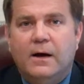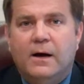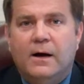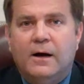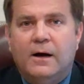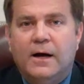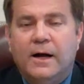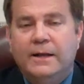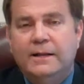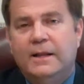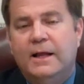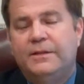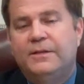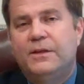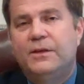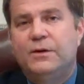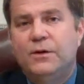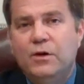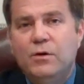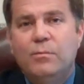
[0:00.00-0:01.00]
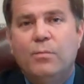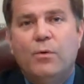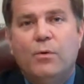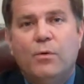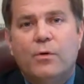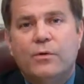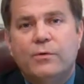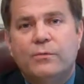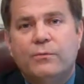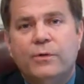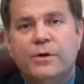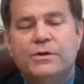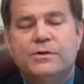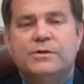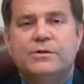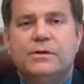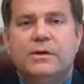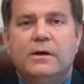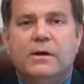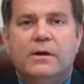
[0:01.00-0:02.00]
And let the new board,
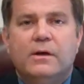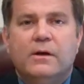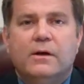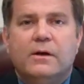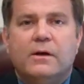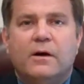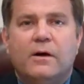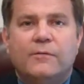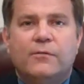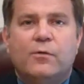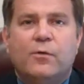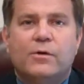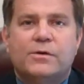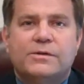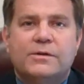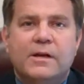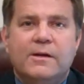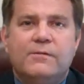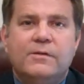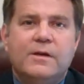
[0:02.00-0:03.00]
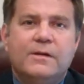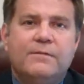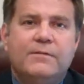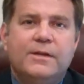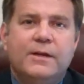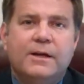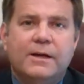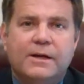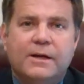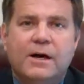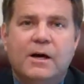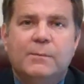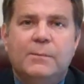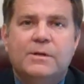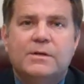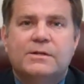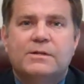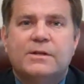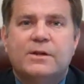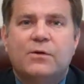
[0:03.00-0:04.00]
which of course even if the
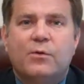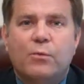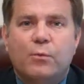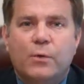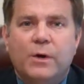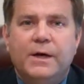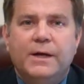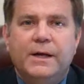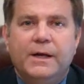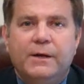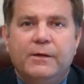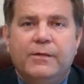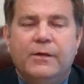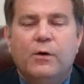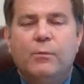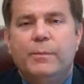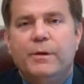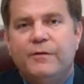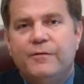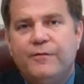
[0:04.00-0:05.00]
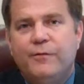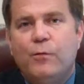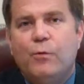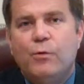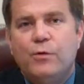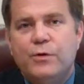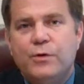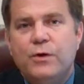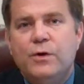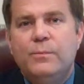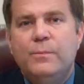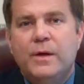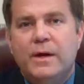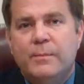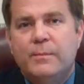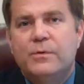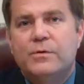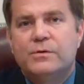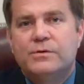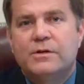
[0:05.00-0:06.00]
incumbents that are running, there'll be 4 new
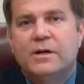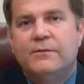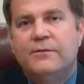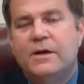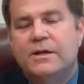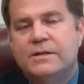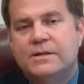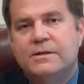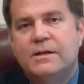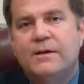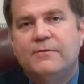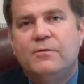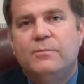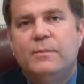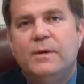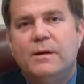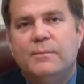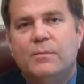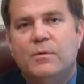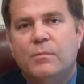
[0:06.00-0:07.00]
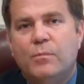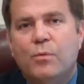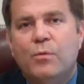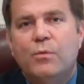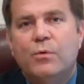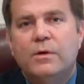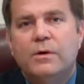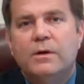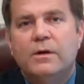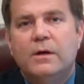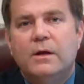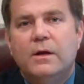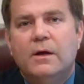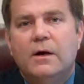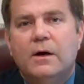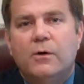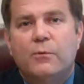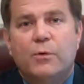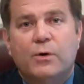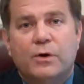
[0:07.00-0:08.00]
members of a 7-member board
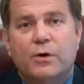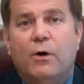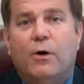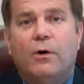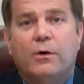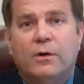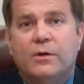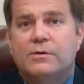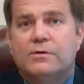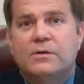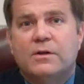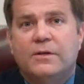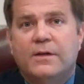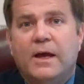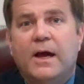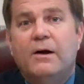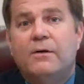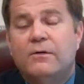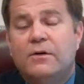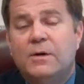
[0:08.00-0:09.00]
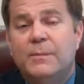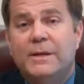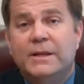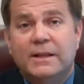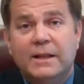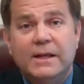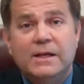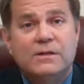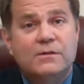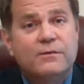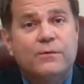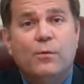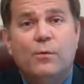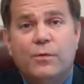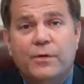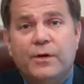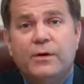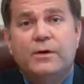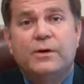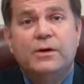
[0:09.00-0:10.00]
regardless of the outcome, at least
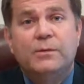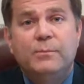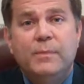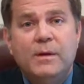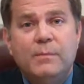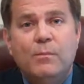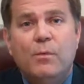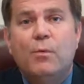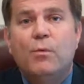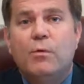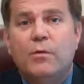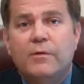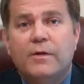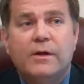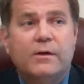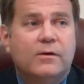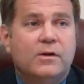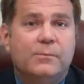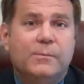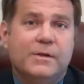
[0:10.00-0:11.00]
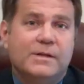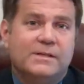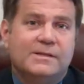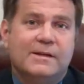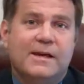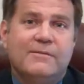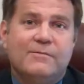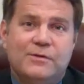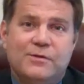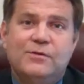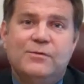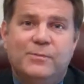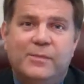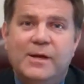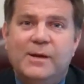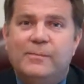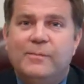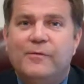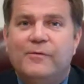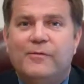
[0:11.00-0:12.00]
4. There could be more. There could be 7 new
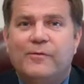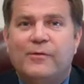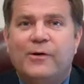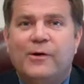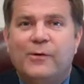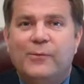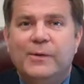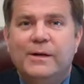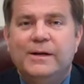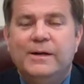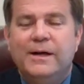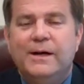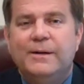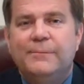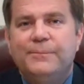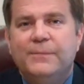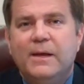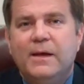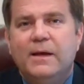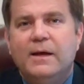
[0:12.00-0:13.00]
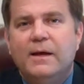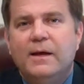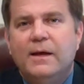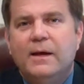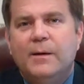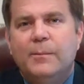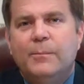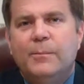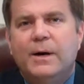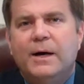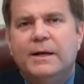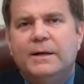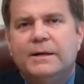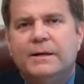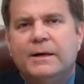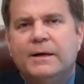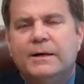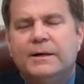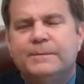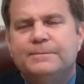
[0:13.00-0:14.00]
people for all we know.
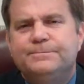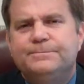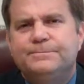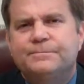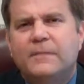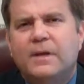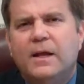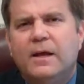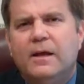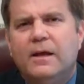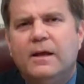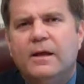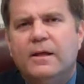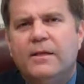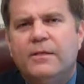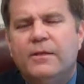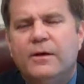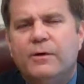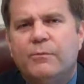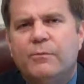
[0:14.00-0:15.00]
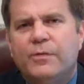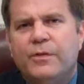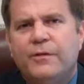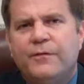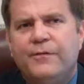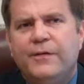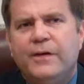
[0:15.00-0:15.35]
But the